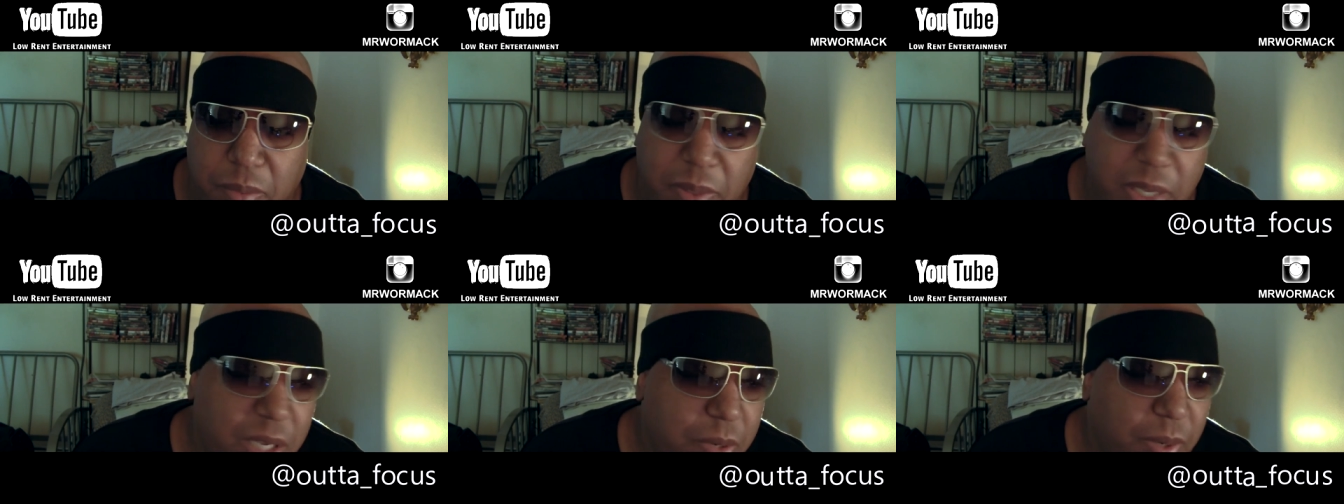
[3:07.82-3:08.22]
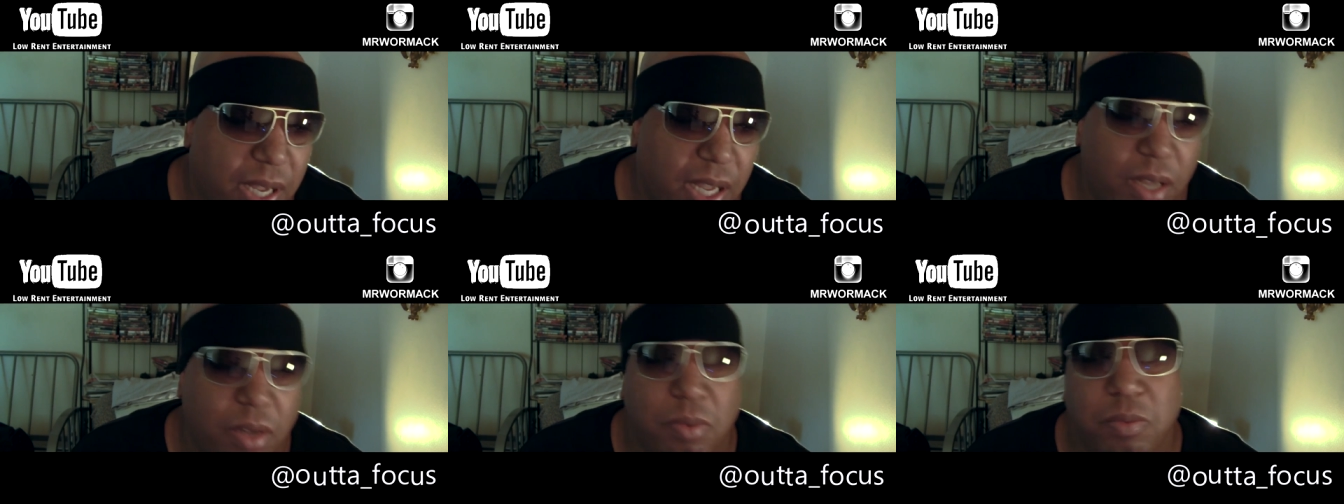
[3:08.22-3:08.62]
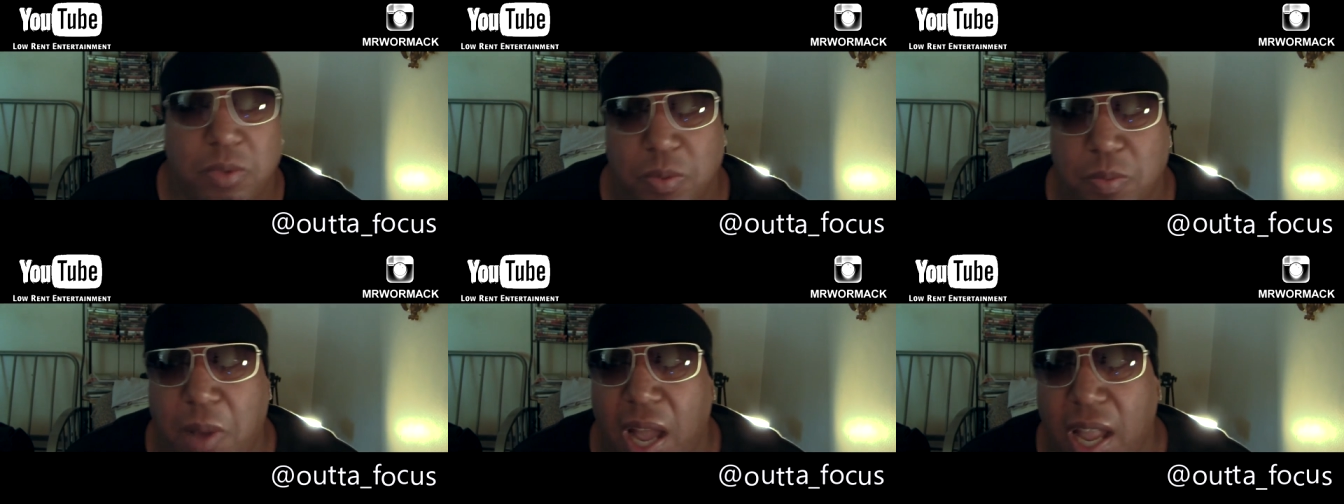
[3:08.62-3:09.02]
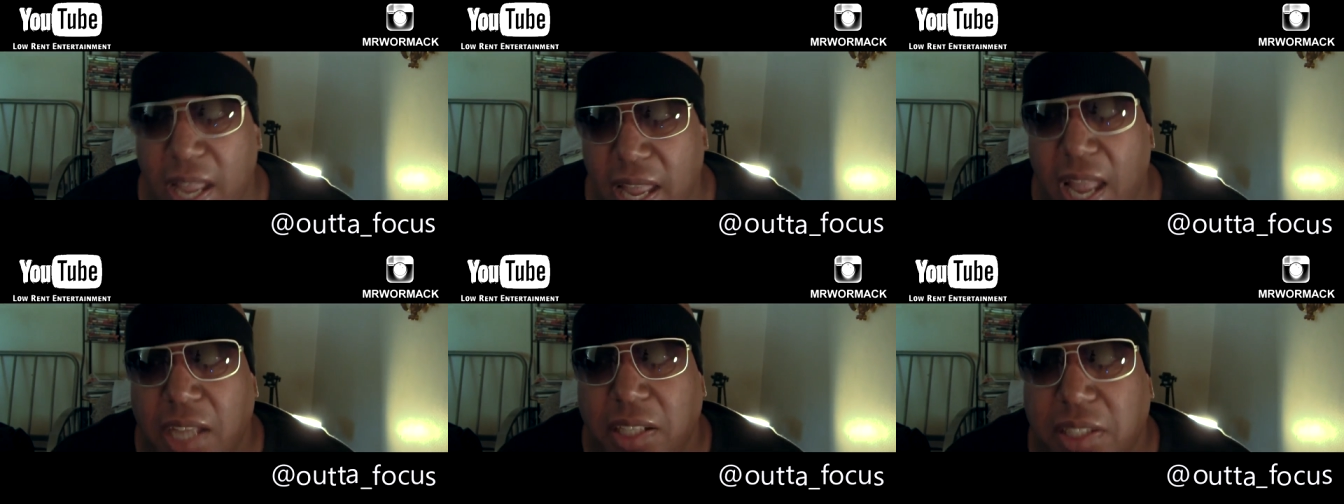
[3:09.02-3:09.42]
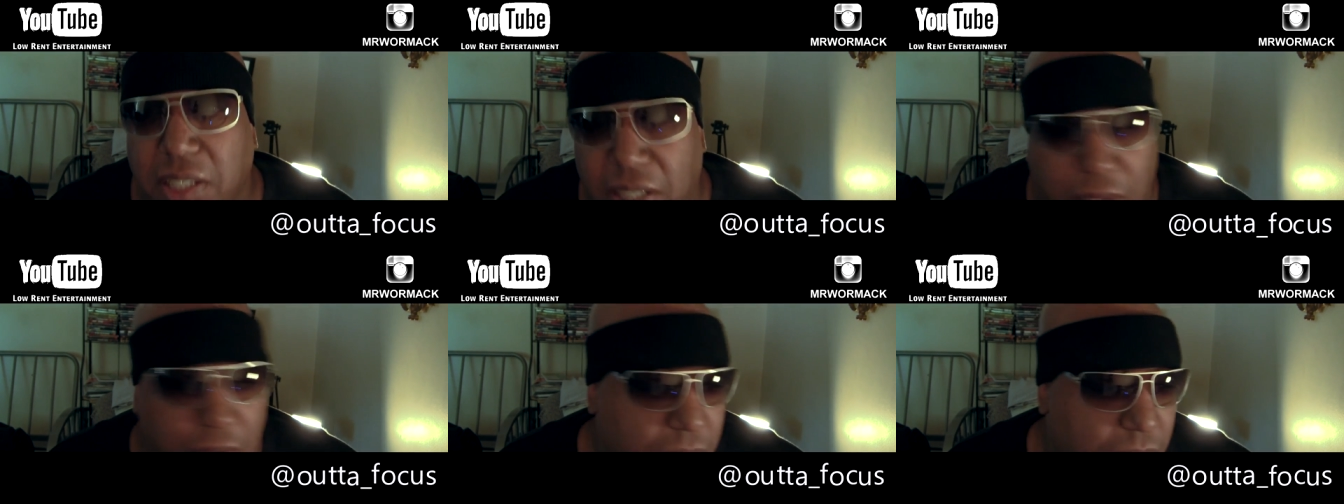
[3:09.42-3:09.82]
Meanwhile, Maya
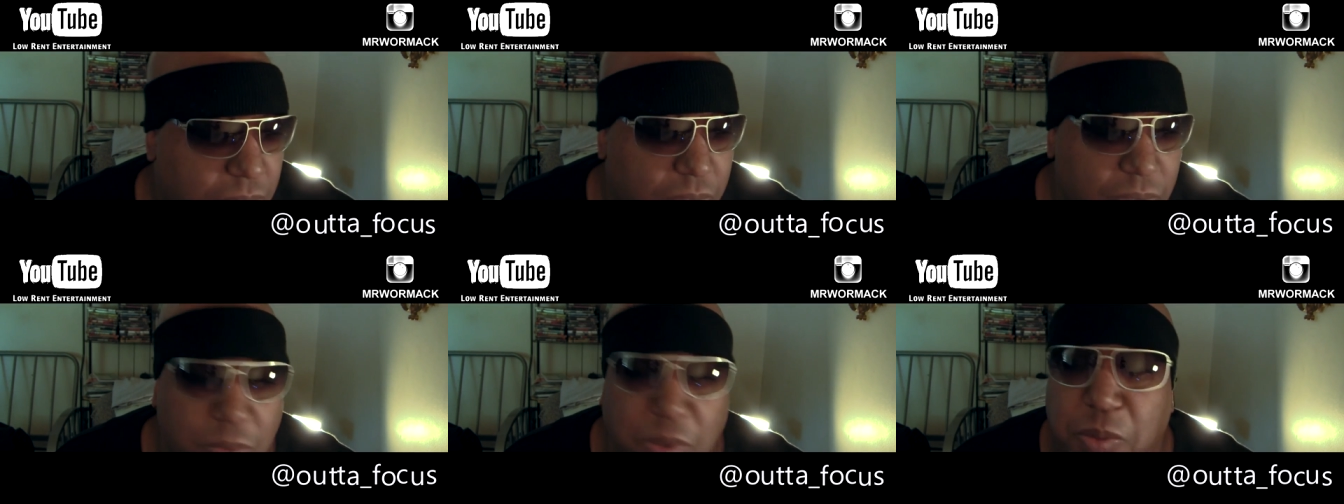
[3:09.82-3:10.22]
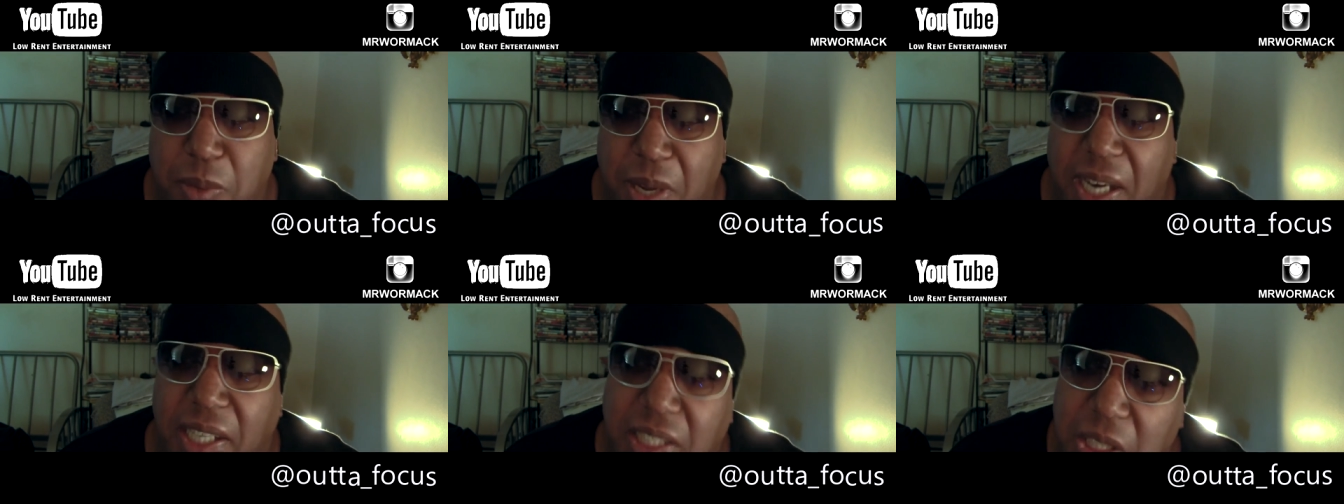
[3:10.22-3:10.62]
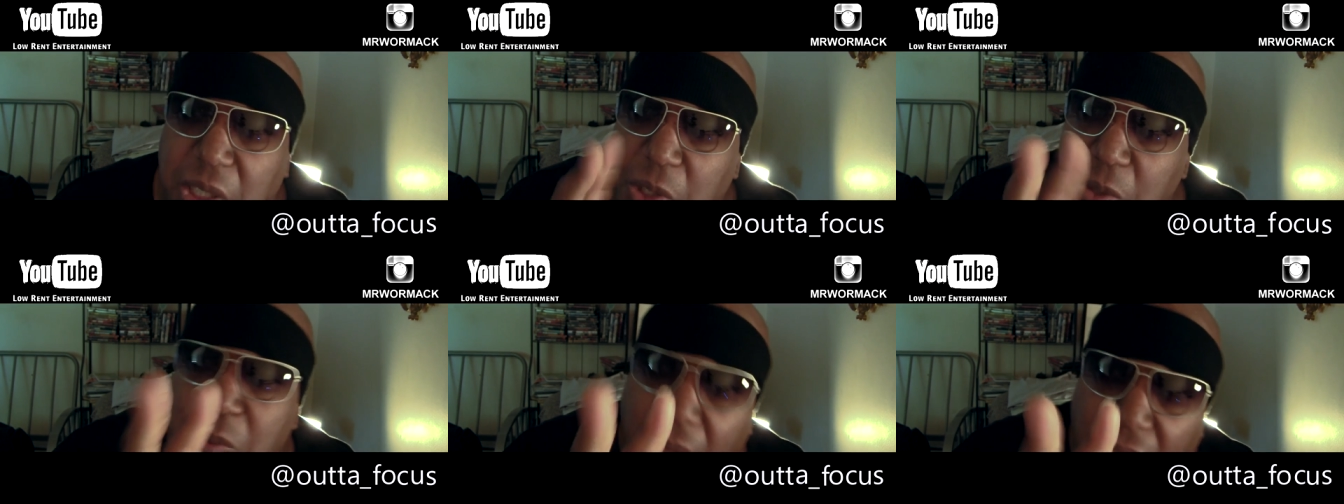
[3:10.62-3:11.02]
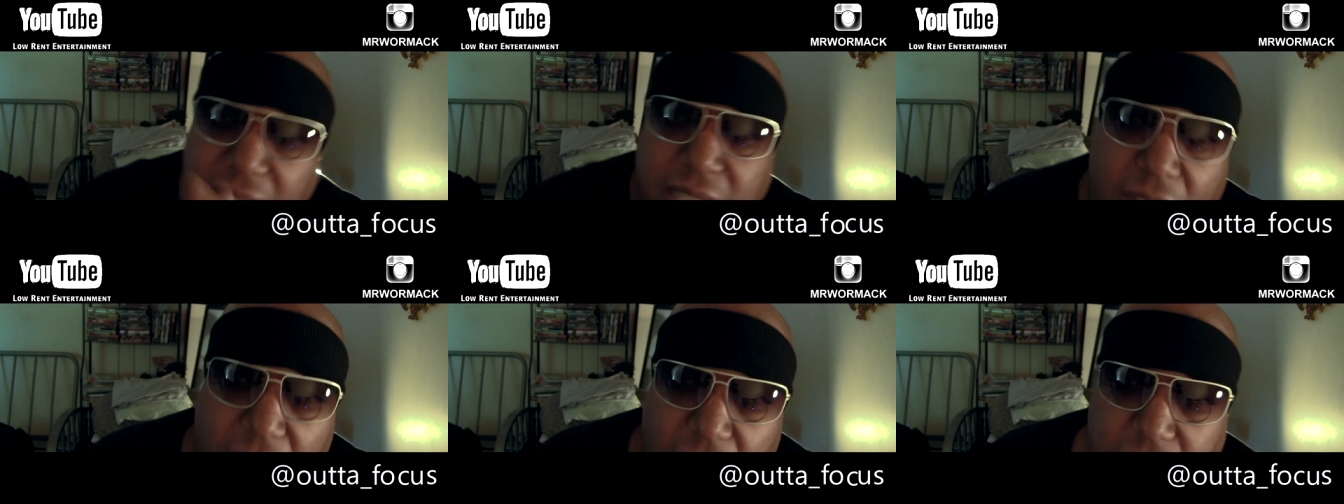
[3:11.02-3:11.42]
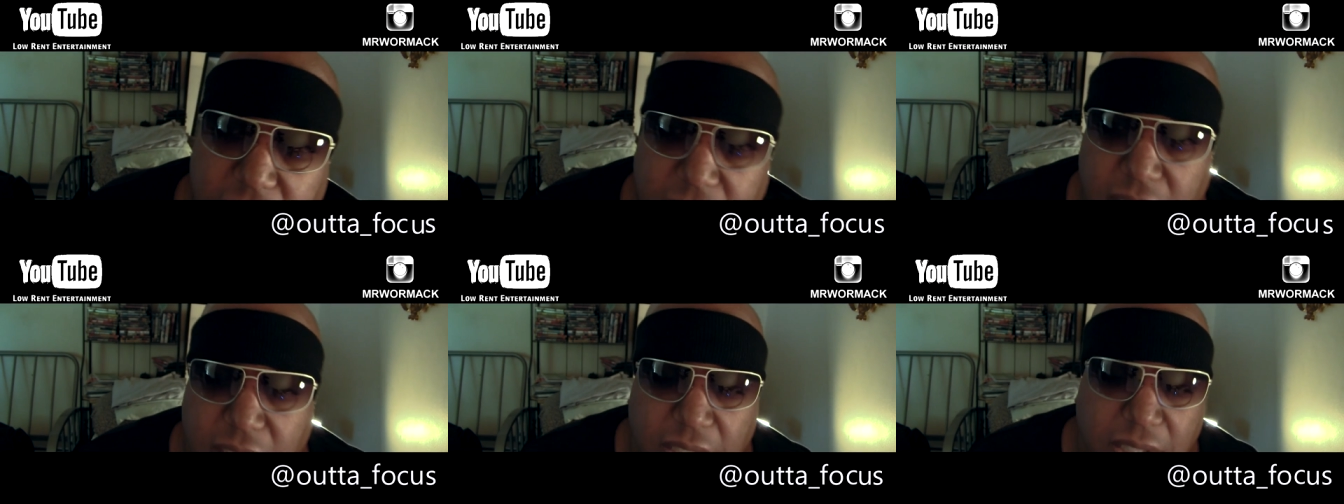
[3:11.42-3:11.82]
Angelou was married to two white
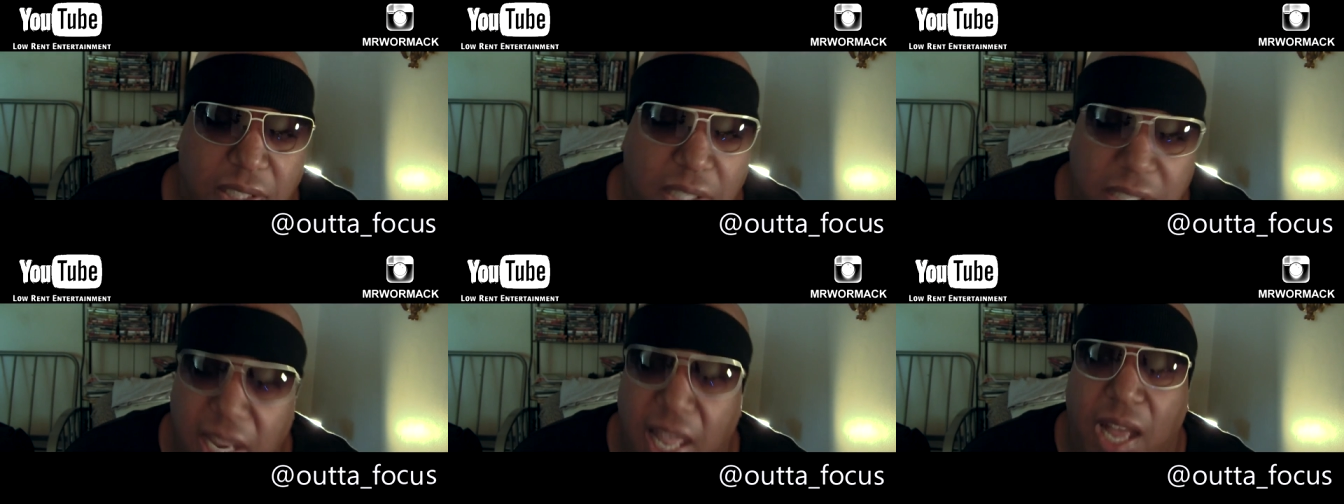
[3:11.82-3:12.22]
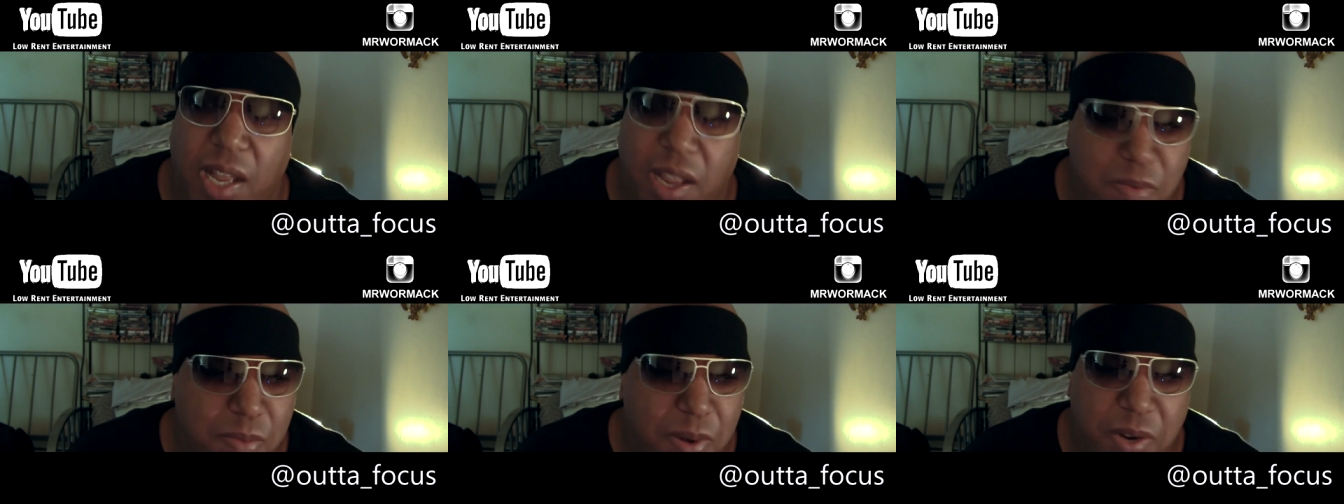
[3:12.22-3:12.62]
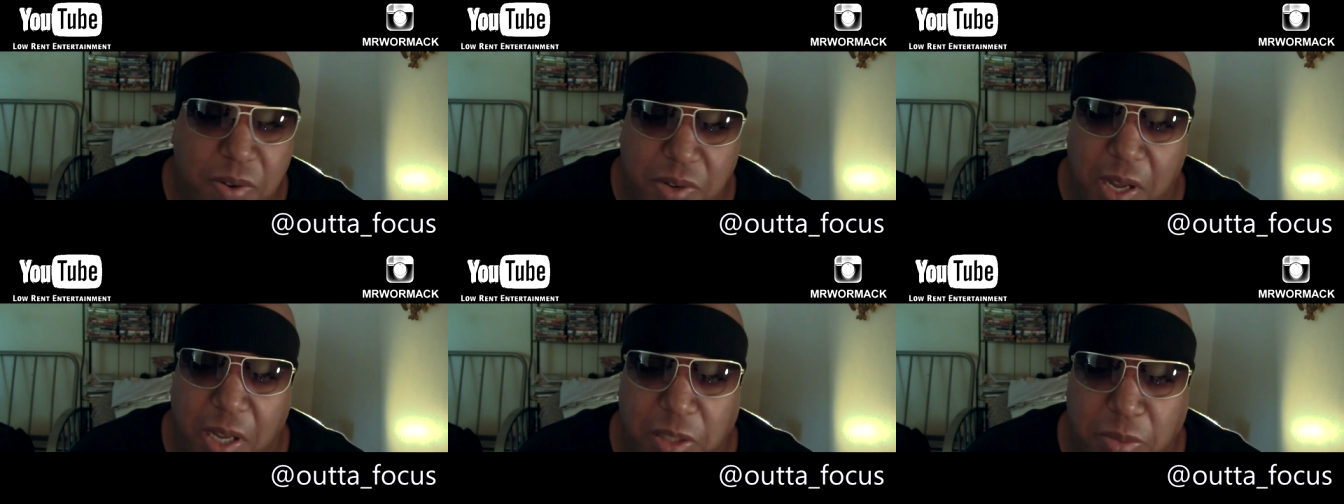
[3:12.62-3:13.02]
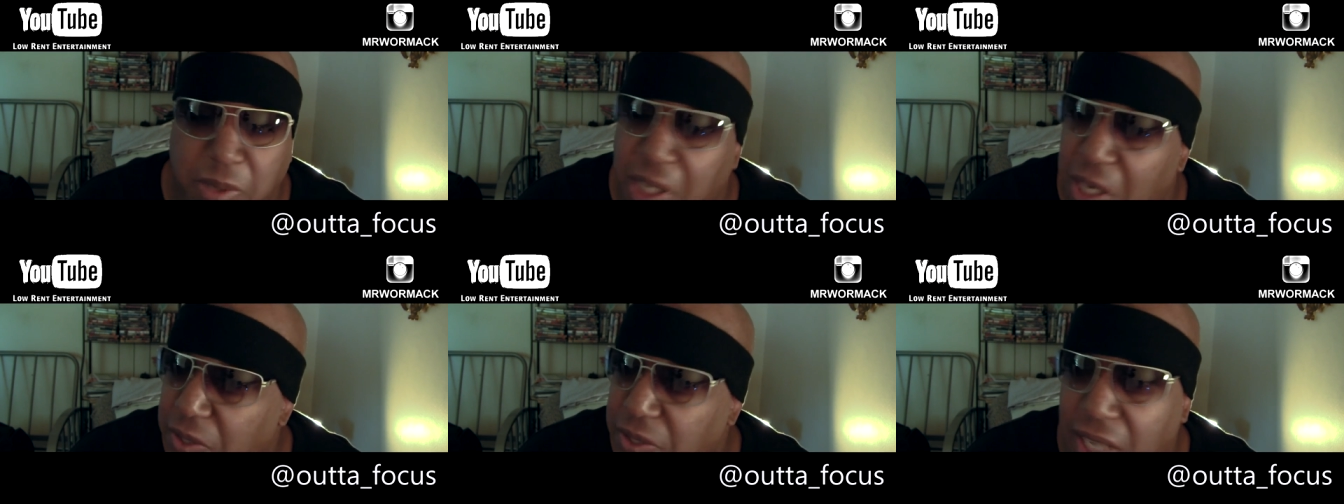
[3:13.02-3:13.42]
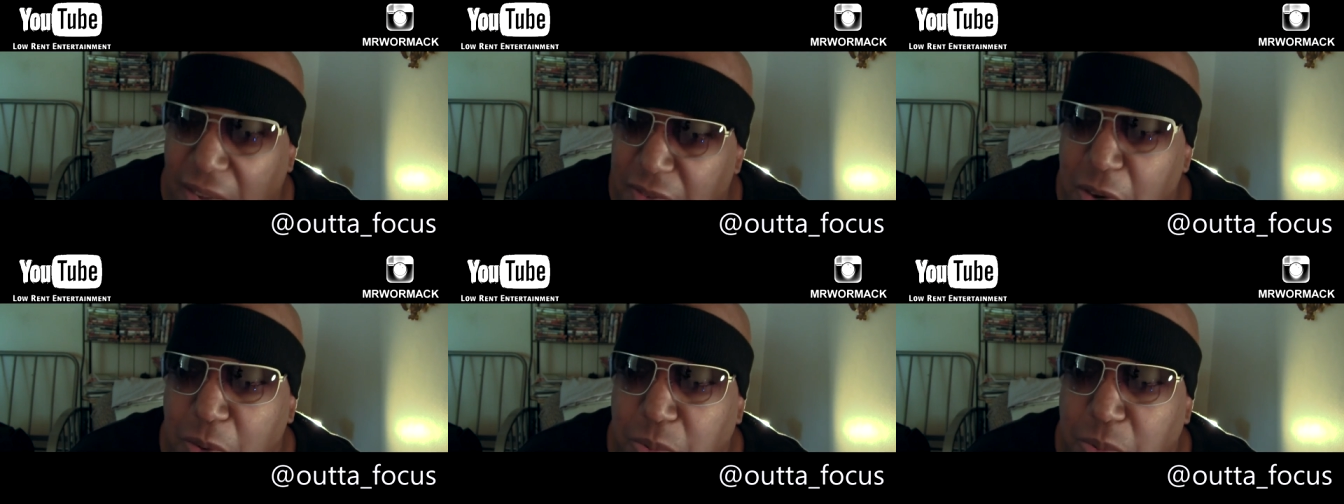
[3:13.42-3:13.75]
guys. Now, everybody who knows me knows I have no